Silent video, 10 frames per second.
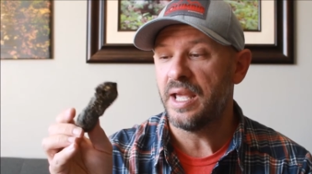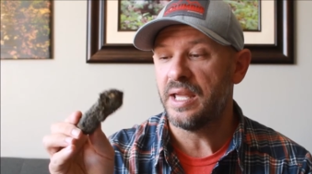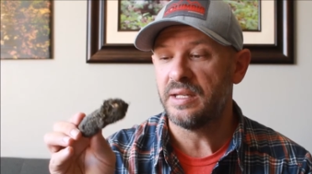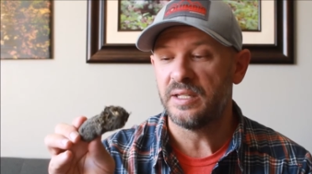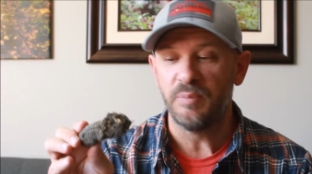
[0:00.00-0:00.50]

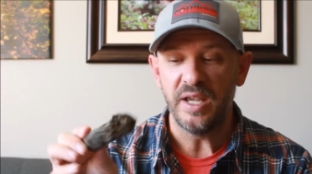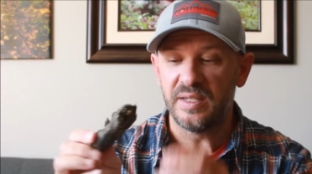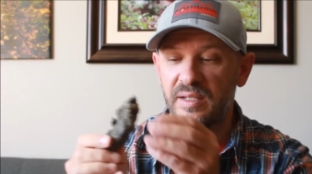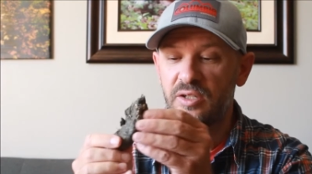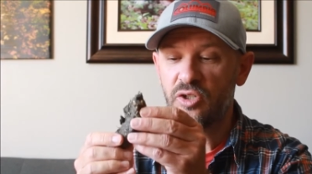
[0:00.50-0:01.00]
and it's
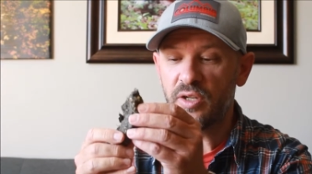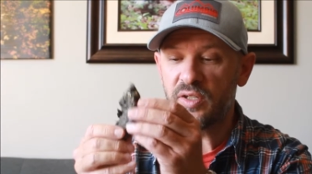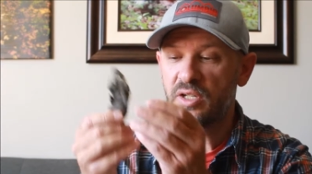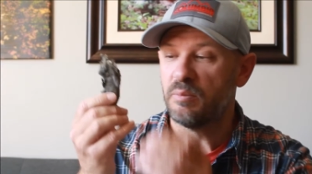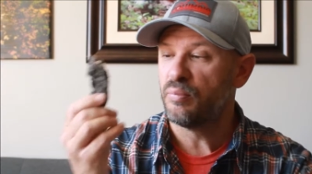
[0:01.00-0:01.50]
basically
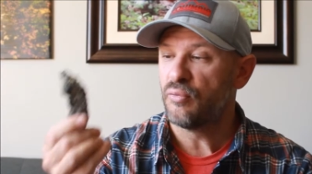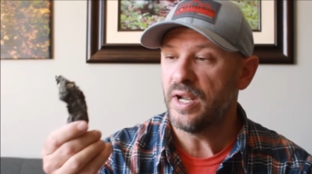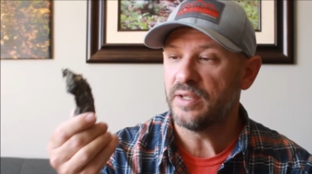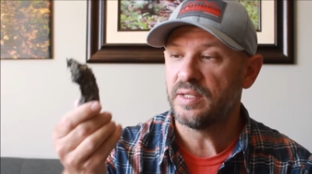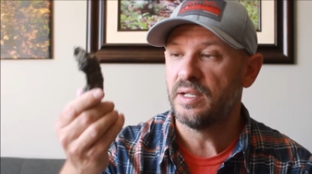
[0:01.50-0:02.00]
just
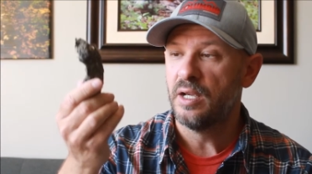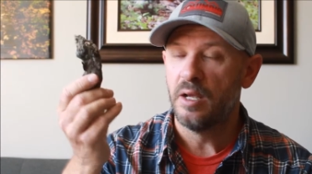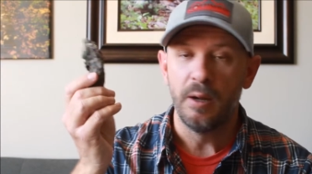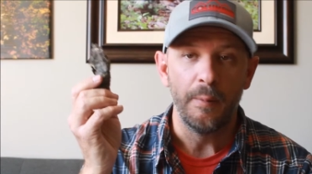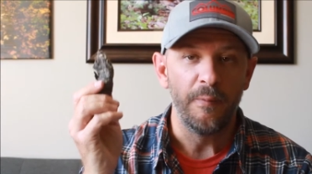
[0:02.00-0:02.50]
compressed
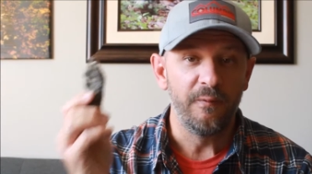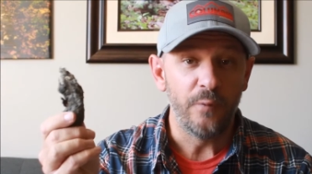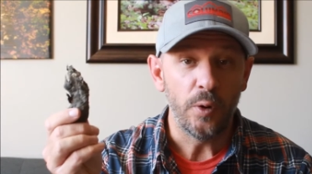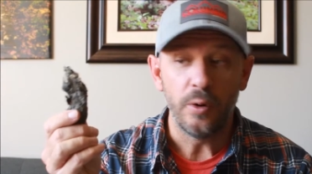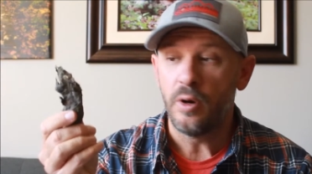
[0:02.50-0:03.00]

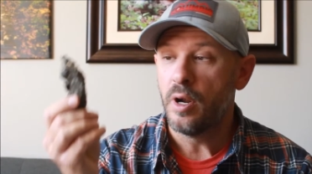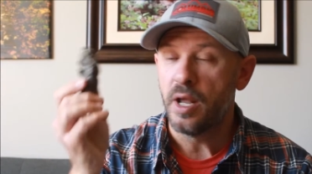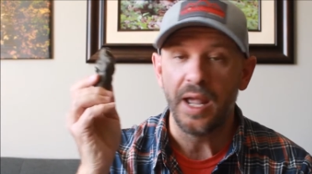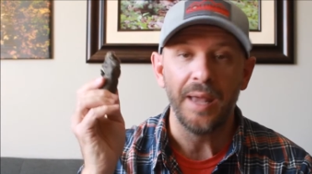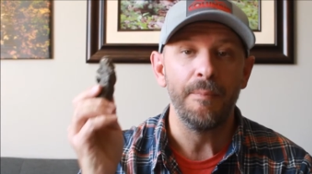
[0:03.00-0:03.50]
fur
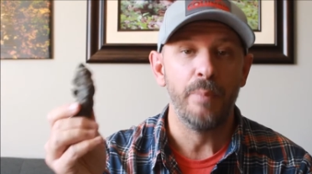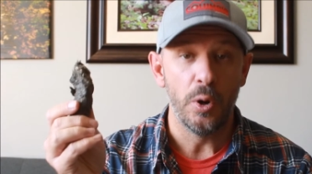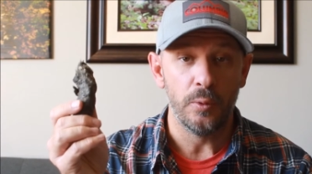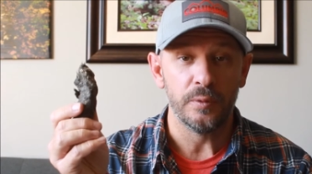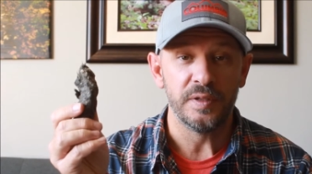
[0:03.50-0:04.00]
and
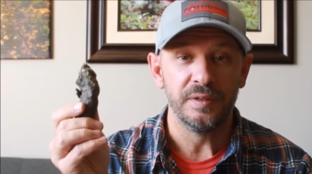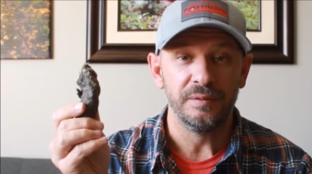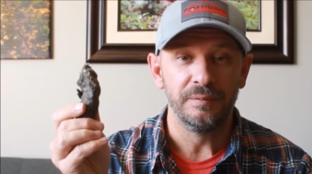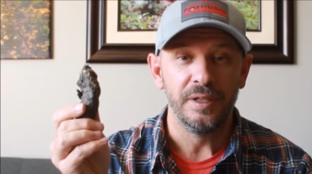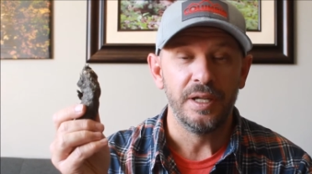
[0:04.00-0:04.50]
bones.
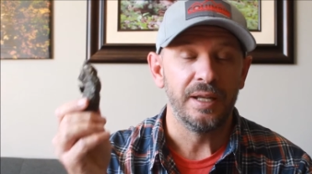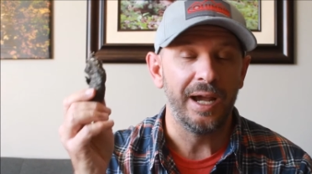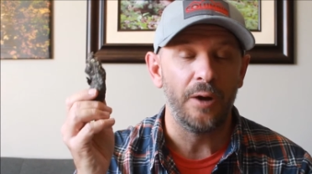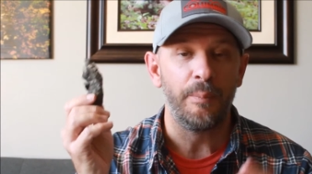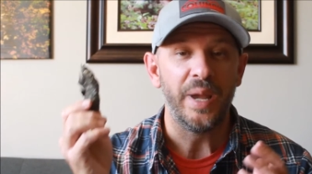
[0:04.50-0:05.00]

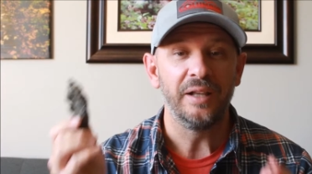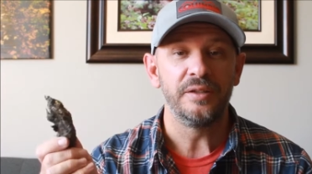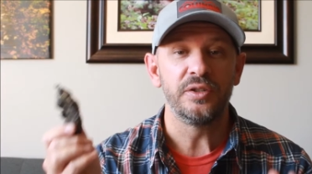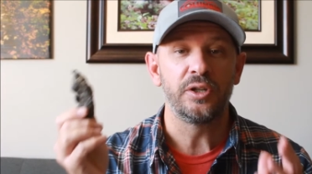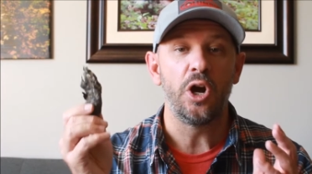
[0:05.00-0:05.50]
Now,
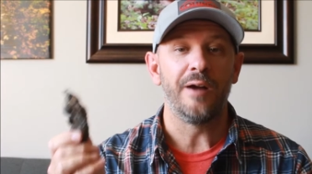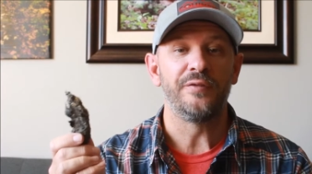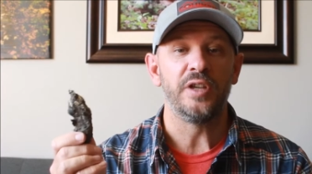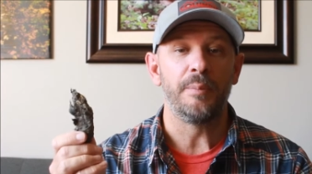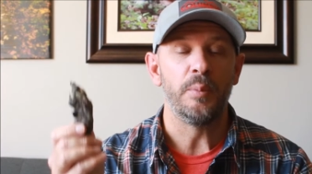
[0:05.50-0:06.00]
pellets are
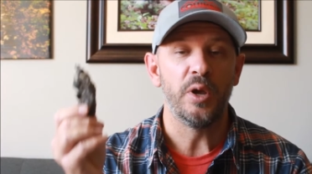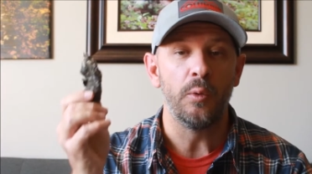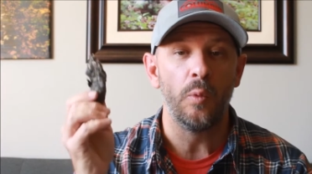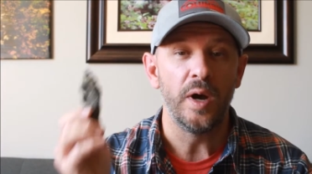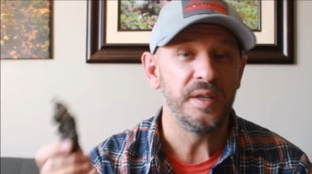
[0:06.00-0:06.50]
coughed up
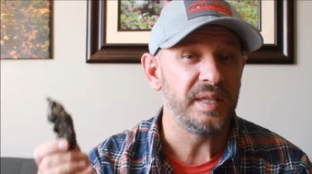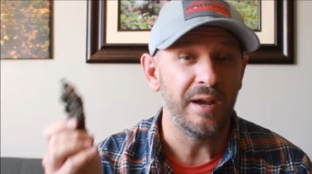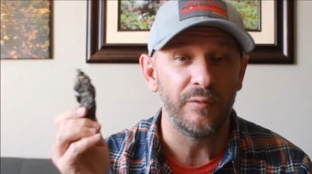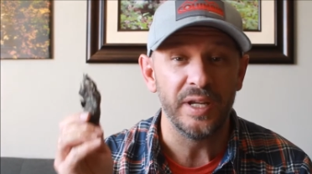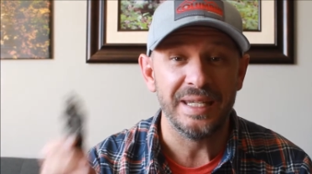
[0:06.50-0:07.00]
about once
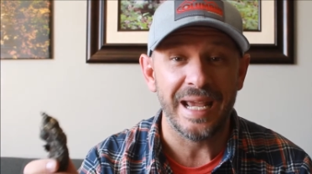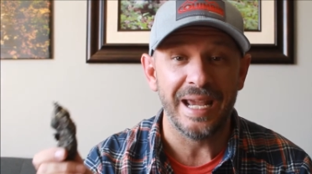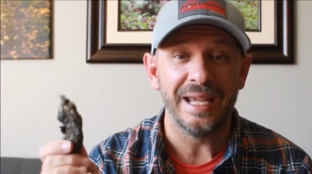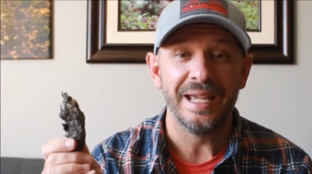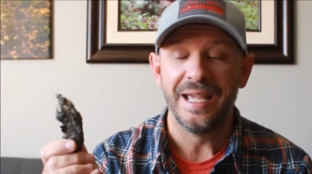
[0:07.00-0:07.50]
every
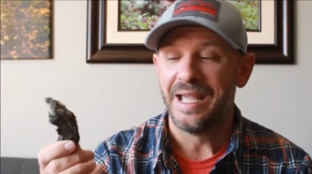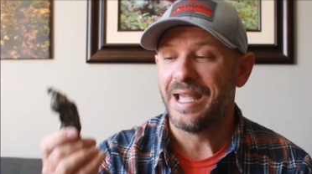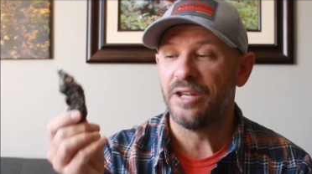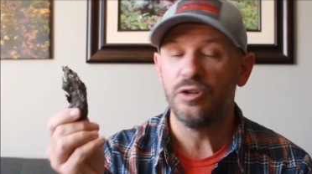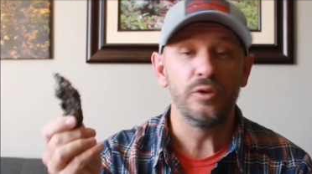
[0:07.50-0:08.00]
day
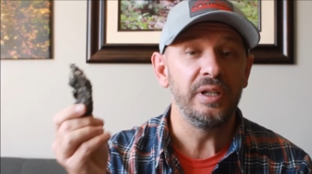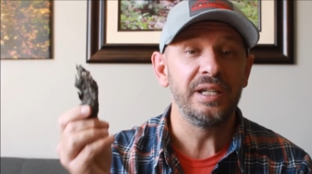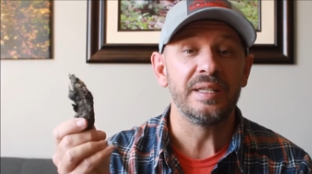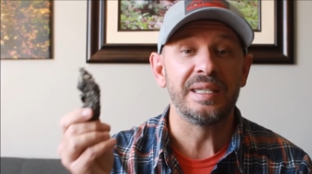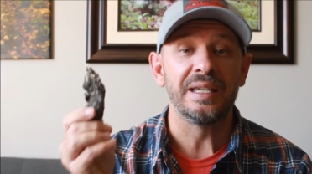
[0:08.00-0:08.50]
and usually
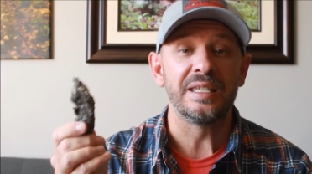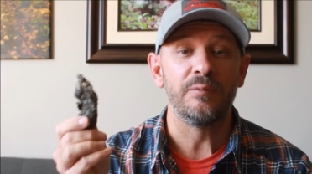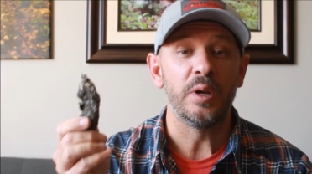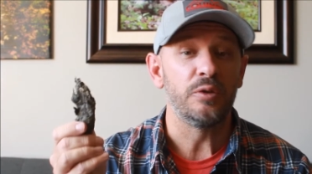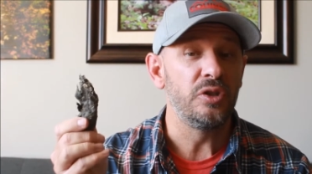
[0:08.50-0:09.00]
consists of
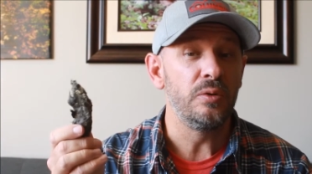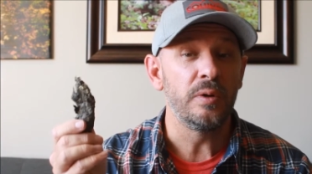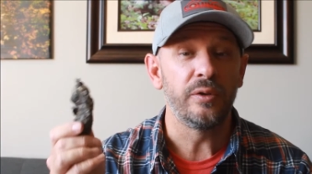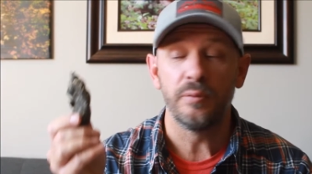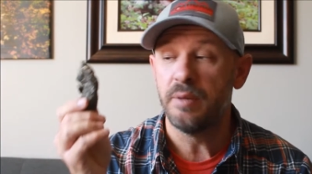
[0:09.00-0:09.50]
about two or
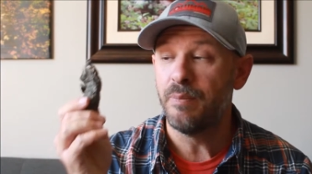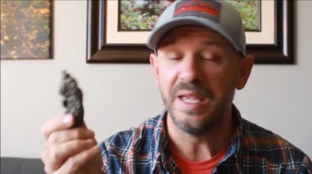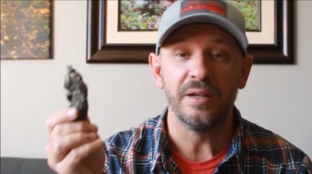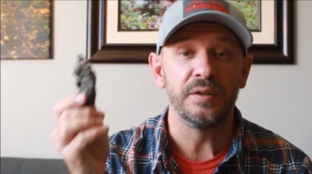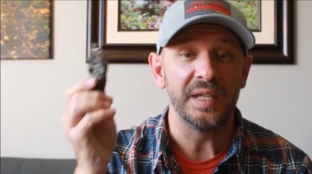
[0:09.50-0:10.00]
three
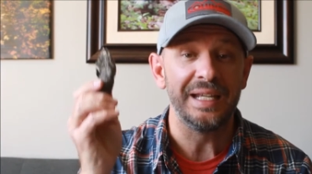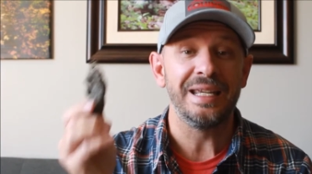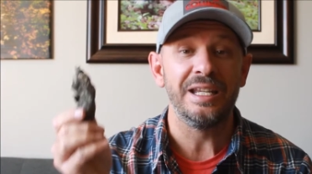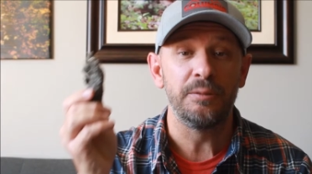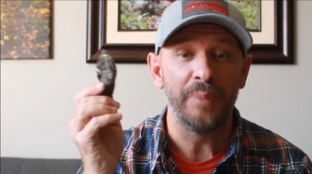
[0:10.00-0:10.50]
meals in
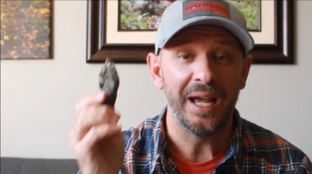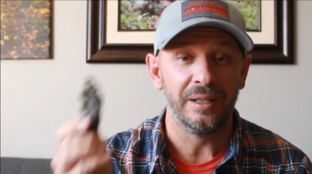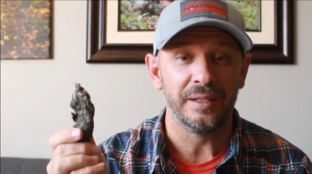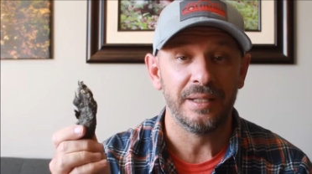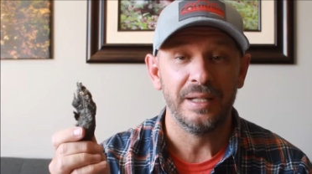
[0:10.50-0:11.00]
each
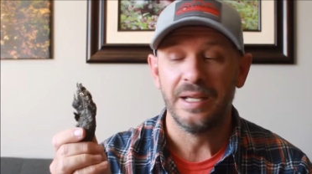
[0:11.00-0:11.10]
pellet.